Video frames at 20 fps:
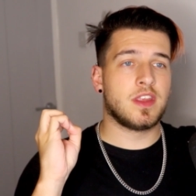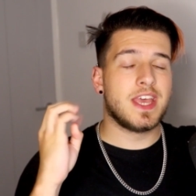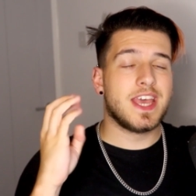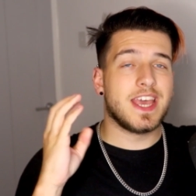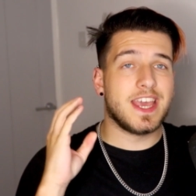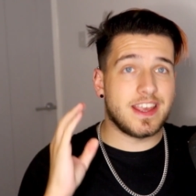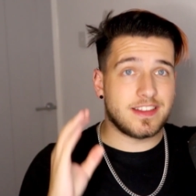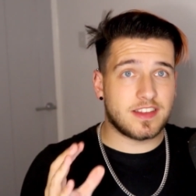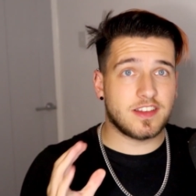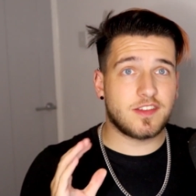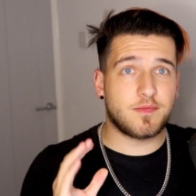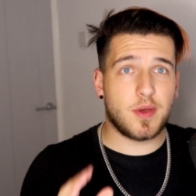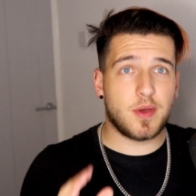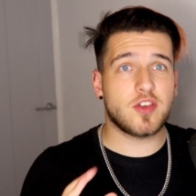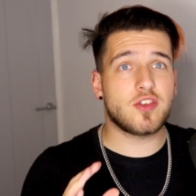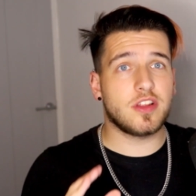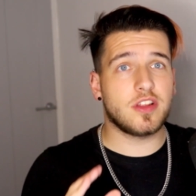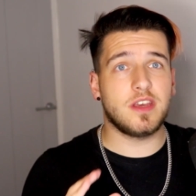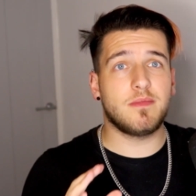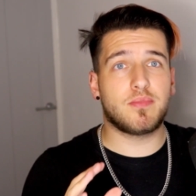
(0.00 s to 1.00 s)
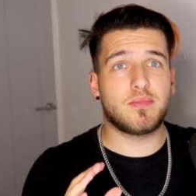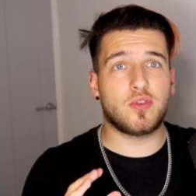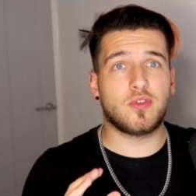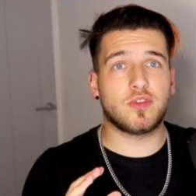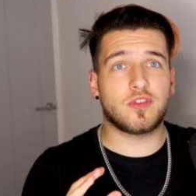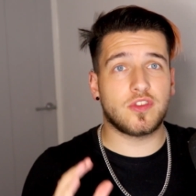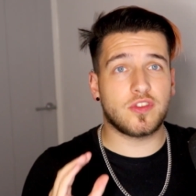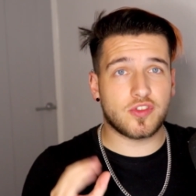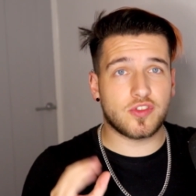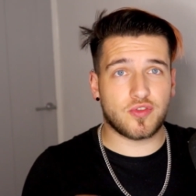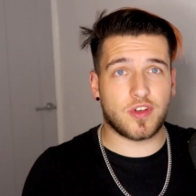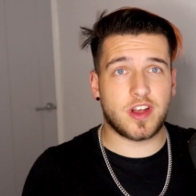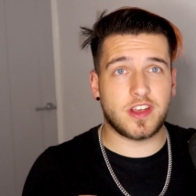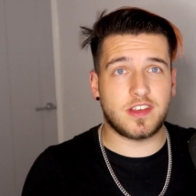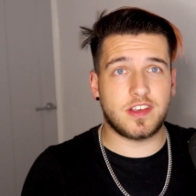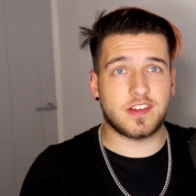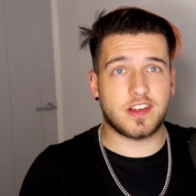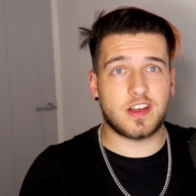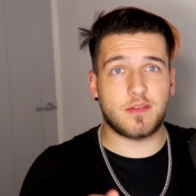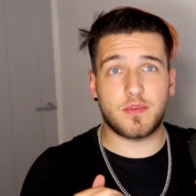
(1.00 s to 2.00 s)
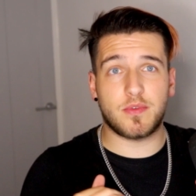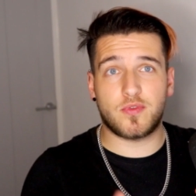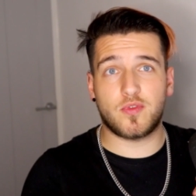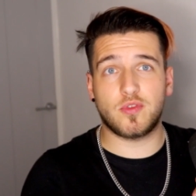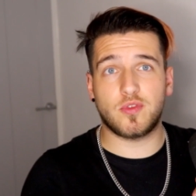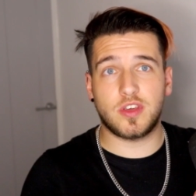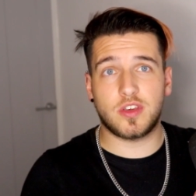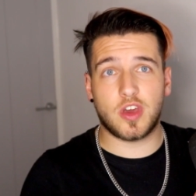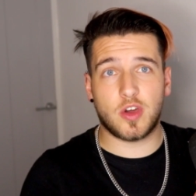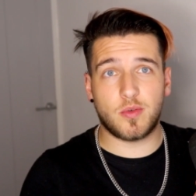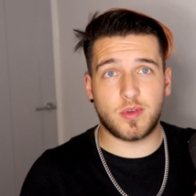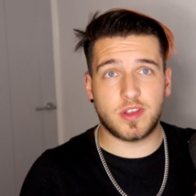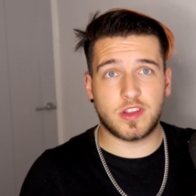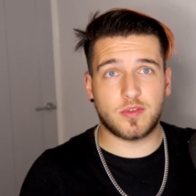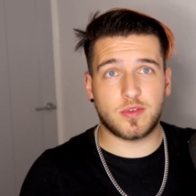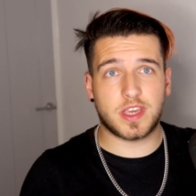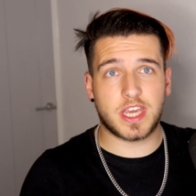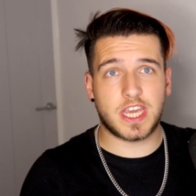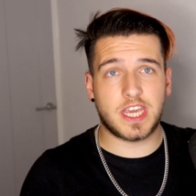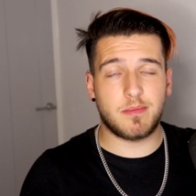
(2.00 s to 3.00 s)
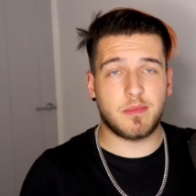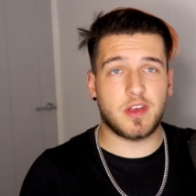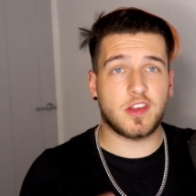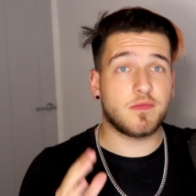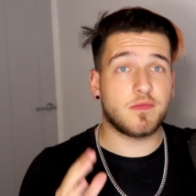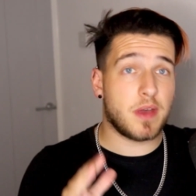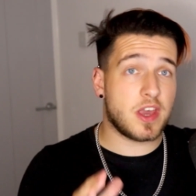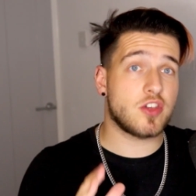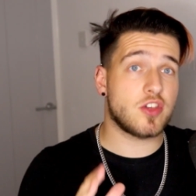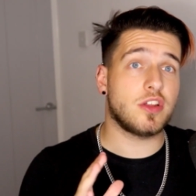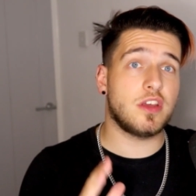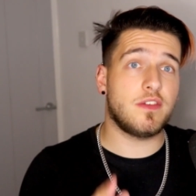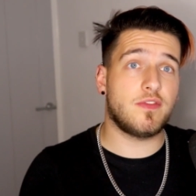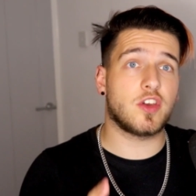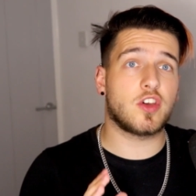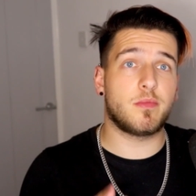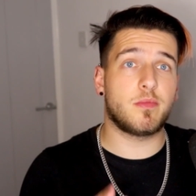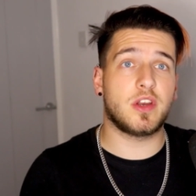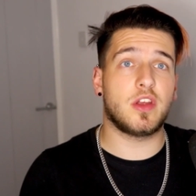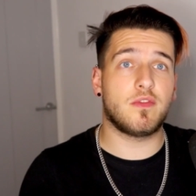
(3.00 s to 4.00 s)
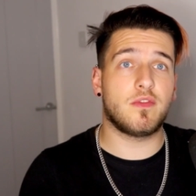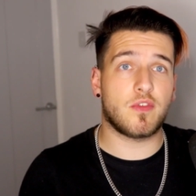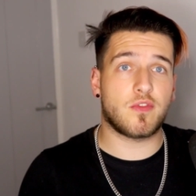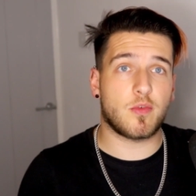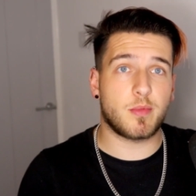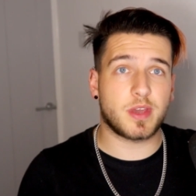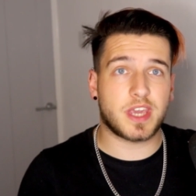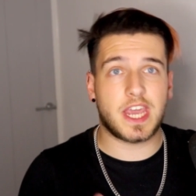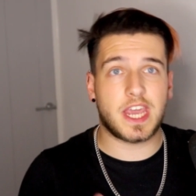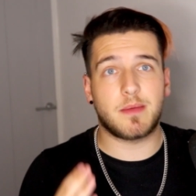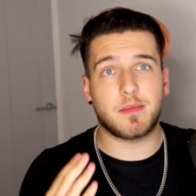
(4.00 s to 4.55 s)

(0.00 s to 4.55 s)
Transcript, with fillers: It's especially important to try these out before you go into a game, especially if you're coming over from a game